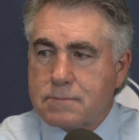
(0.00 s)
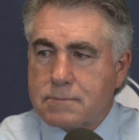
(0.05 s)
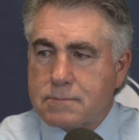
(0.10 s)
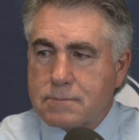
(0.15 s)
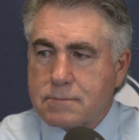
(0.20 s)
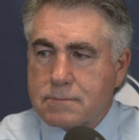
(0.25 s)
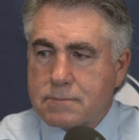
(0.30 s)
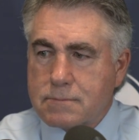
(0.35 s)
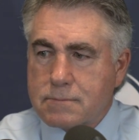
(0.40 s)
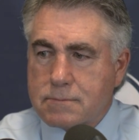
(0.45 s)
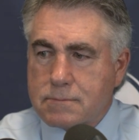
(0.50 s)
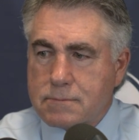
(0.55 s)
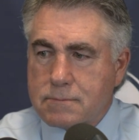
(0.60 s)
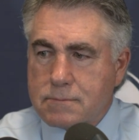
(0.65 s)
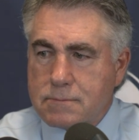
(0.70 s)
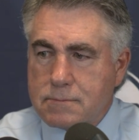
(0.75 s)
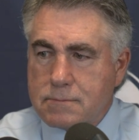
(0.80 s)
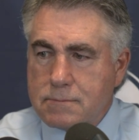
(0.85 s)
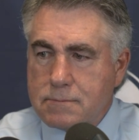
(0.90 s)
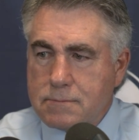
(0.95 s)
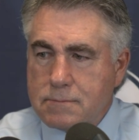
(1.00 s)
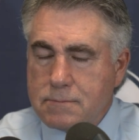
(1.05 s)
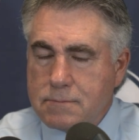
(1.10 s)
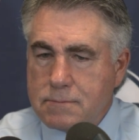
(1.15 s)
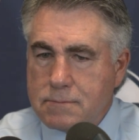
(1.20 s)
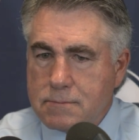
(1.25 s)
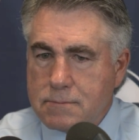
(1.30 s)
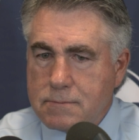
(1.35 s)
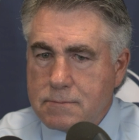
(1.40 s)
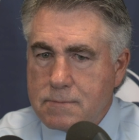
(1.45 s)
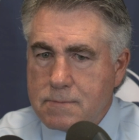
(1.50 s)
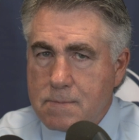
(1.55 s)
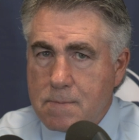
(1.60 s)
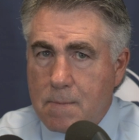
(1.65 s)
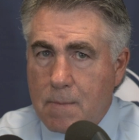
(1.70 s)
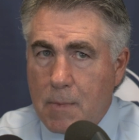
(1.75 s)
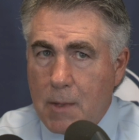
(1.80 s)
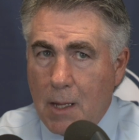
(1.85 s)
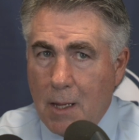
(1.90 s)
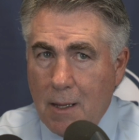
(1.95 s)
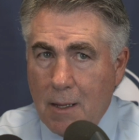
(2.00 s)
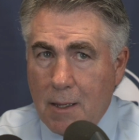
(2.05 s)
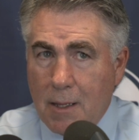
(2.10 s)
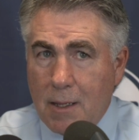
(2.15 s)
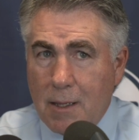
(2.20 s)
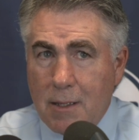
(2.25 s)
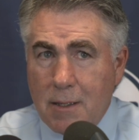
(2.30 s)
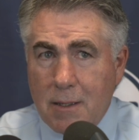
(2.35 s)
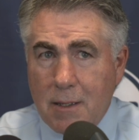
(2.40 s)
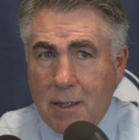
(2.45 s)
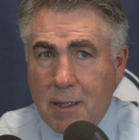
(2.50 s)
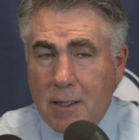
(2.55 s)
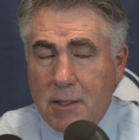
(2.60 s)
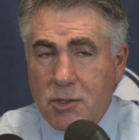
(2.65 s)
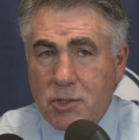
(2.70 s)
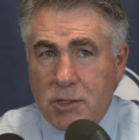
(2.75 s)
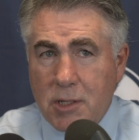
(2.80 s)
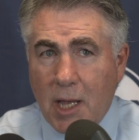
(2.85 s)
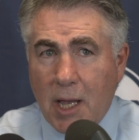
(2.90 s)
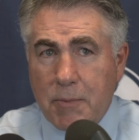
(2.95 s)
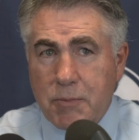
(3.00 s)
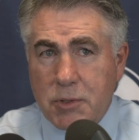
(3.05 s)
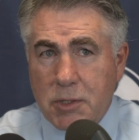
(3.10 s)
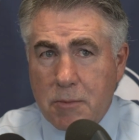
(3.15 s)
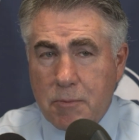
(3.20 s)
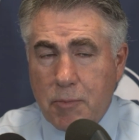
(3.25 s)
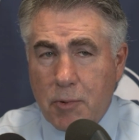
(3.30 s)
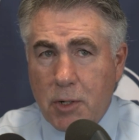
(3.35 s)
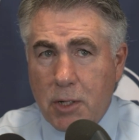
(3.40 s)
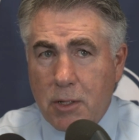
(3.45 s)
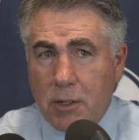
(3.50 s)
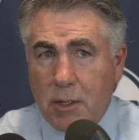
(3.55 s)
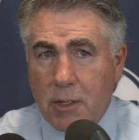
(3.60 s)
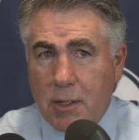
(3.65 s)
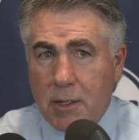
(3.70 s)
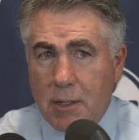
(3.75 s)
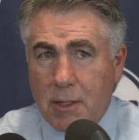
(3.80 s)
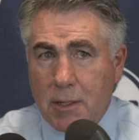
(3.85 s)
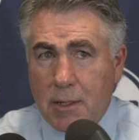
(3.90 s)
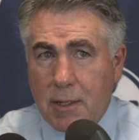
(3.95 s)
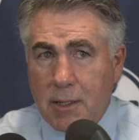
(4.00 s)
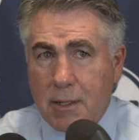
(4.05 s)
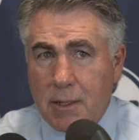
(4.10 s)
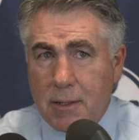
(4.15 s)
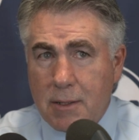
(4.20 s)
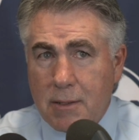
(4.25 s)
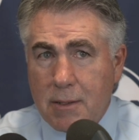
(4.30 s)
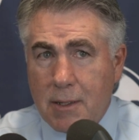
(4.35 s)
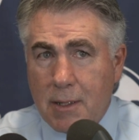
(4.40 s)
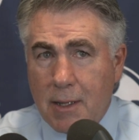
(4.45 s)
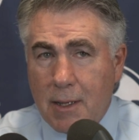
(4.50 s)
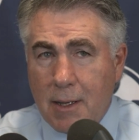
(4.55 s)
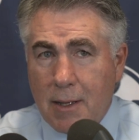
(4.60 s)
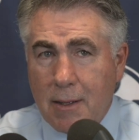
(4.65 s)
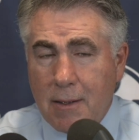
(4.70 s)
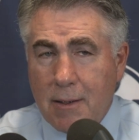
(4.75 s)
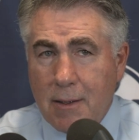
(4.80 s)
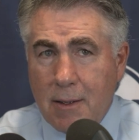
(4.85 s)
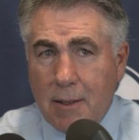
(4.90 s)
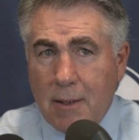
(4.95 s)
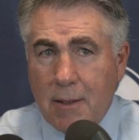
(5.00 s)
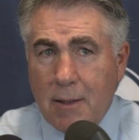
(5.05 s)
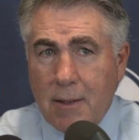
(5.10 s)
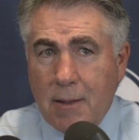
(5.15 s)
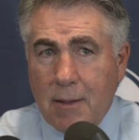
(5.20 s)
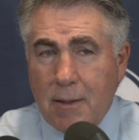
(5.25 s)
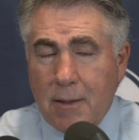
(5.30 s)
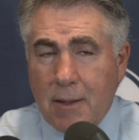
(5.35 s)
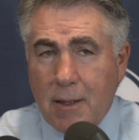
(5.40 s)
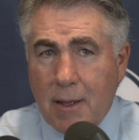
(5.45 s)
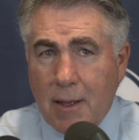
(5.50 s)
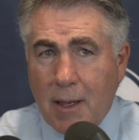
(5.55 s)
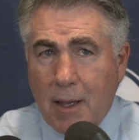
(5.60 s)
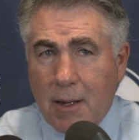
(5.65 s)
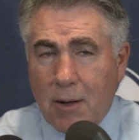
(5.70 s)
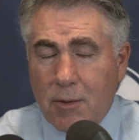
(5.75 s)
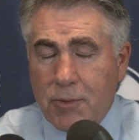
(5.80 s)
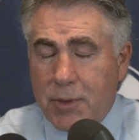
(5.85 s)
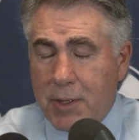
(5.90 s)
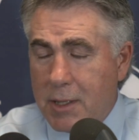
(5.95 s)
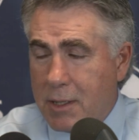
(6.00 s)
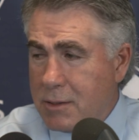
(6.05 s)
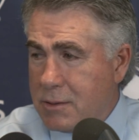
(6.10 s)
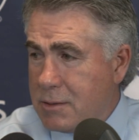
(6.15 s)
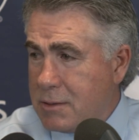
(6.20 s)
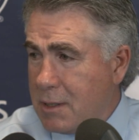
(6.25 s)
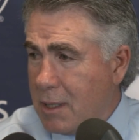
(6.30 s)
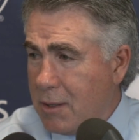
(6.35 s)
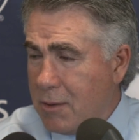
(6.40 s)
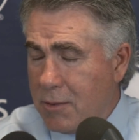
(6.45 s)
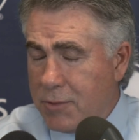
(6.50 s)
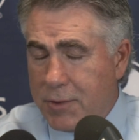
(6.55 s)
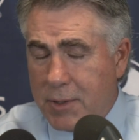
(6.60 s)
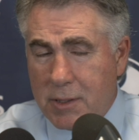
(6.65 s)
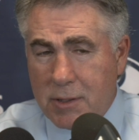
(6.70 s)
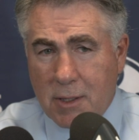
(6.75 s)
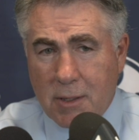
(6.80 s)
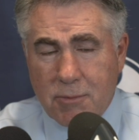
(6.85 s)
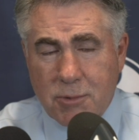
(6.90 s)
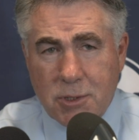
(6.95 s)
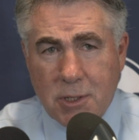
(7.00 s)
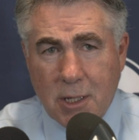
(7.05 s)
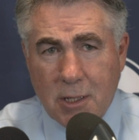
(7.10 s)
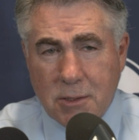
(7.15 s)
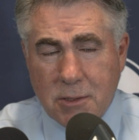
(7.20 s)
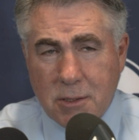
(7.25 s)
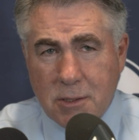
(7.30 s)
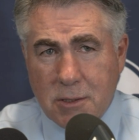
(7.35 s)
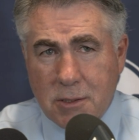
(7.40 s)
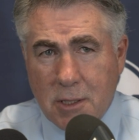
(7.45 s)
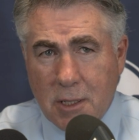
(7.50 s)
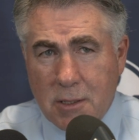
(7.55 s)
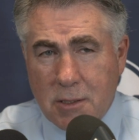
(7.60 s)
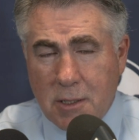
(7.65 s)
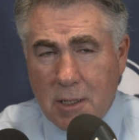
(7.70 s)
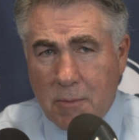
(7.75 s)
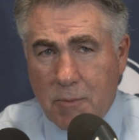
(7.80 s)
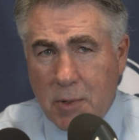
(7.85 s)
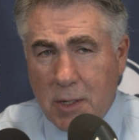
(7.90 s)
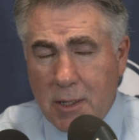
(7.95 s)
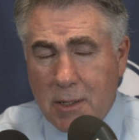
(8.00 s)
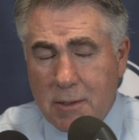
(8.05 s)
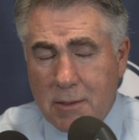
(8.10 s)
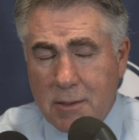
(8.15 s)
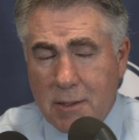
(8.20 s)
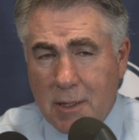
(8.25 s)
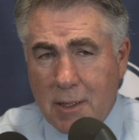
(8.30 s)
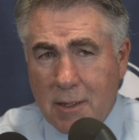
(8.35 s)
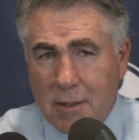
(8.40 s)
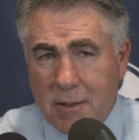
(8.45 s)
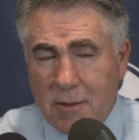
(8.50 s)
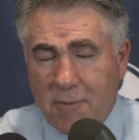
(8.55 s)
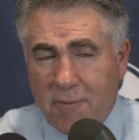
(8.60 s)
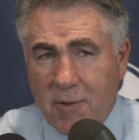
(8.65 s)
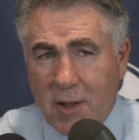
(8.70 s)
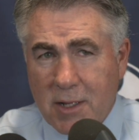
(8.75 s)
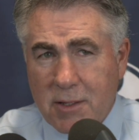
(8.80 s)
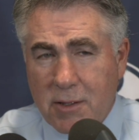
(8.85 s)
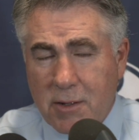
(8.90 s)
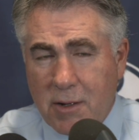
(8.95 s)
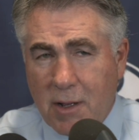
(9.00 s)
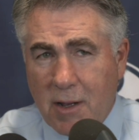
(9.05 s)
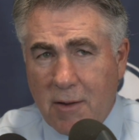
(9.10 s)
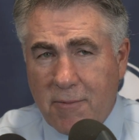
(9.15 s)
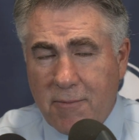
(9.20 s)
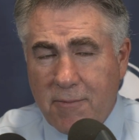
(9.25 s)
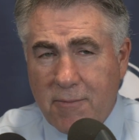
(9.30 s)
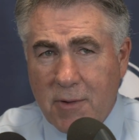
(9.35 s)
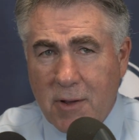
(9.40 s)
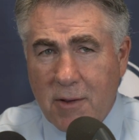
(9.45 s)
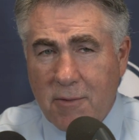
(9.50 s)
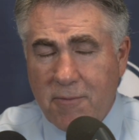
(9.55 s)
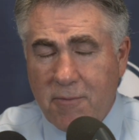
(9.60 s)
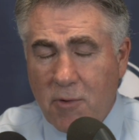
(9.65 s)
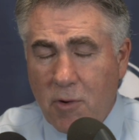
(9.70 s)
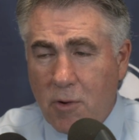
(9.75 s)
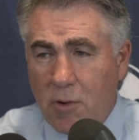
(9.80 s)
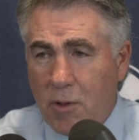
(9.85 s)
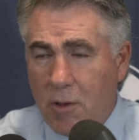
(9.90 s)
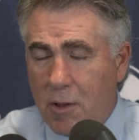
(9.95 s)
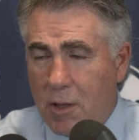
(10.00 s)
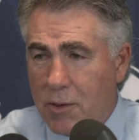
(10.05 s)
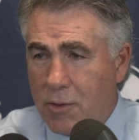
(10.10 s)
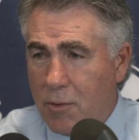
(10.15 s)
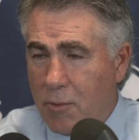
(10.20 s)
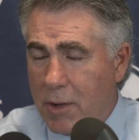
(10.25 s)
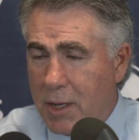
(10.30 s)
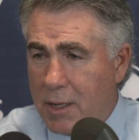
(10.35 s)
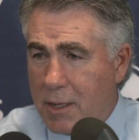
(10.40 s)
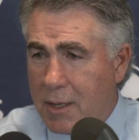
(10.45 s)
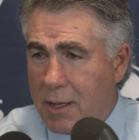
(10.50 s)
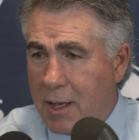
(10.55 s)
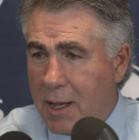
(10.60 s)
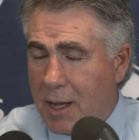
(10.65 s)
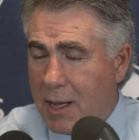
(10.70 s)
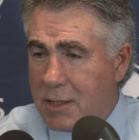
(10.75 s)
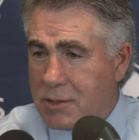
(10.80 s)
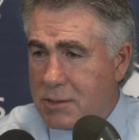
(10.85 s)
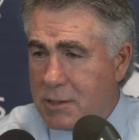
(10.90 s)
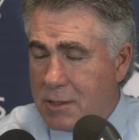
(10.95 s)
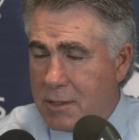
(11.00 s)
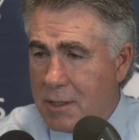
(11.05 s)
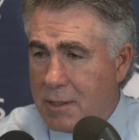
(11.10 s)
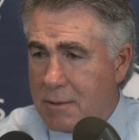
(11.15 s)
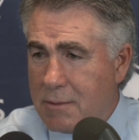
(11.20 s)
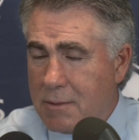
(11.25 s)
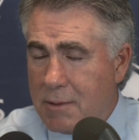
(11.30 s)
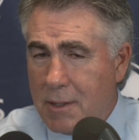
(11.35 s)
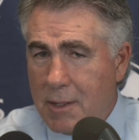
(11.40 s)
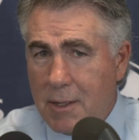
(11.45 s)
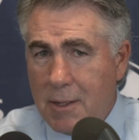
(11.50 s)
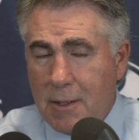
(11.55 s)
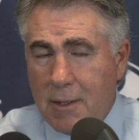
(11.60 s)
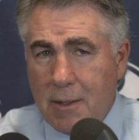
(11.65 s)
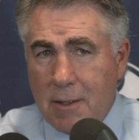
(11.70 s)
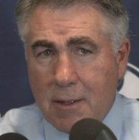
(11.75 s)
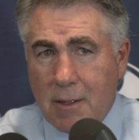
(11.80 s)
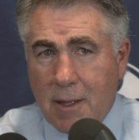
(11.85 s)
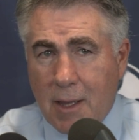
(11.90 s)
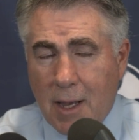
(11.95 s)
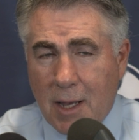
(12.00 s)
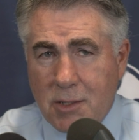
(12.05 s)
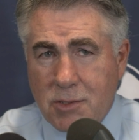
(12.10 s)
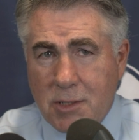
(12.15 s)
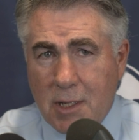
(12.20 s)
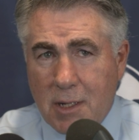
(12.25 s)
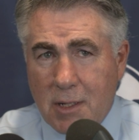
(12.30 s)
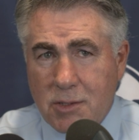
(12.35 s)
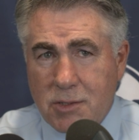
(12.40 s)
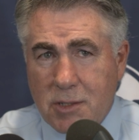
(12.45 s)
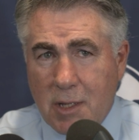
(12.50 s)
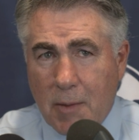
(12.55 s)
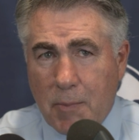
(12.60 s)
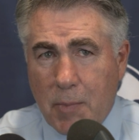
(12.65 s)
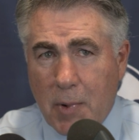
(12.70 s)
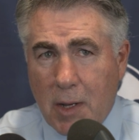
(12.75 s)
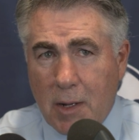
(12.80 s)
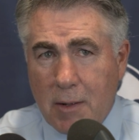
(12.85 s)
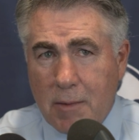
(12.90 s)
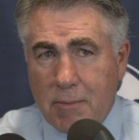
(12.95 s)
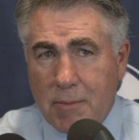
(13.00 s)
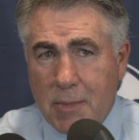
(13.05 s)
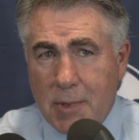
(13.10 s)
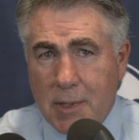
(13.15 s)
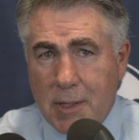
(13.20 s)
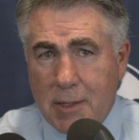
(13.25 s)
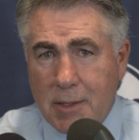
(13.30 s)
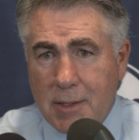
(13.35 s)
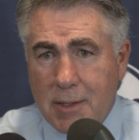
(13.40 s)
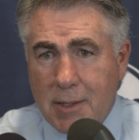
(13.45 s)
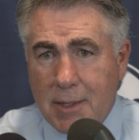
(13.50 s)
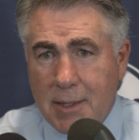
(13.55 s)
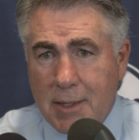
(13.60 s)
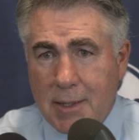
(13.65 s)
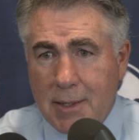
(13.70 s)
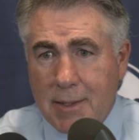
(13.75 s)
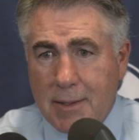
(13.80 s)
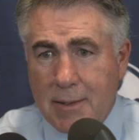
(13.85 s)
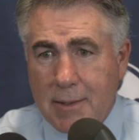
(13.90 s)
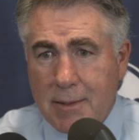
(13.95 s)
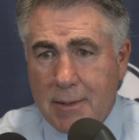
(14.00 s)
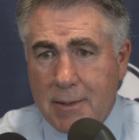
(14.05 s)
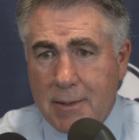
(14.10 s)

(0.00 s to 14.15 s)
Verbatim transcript: puck was on a guy's stick and he had a breakaway. He he snaps it pretty good, and it. Uh, I don't think it's. I don't think they've changed the stitch yet, but it, deflected off uh, Fogel on the way to Cass, and then Cass had a step on him and uh,